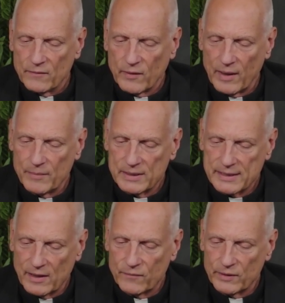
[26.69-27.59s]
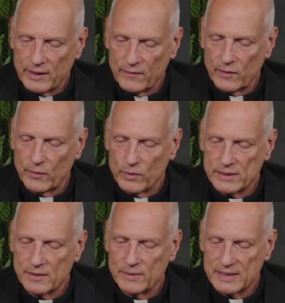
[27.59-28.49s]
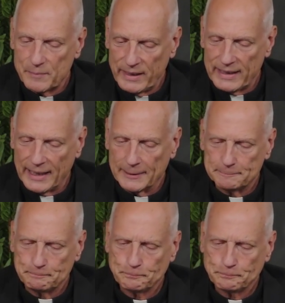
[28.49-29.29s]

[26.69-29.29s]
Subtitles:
for I myself will give you a wisdom in speaking.